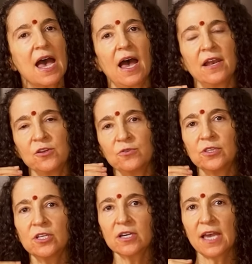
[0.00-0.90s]
and you
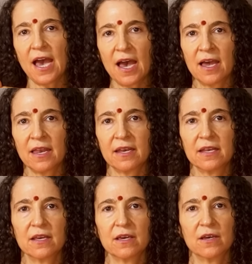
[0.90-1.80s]
look at
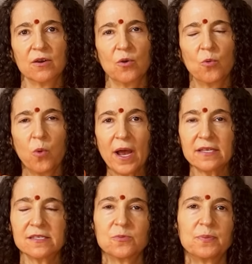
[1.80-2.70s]

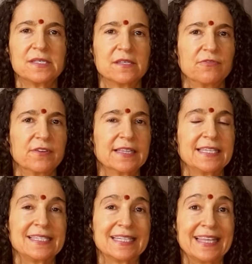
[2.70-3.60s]
what
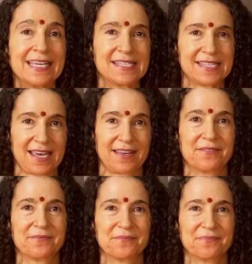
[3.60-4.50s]
specifically did they say?
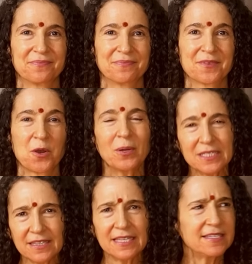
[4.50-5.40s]
What
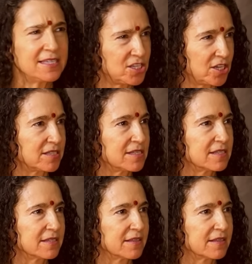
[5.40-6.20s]
did they teach us?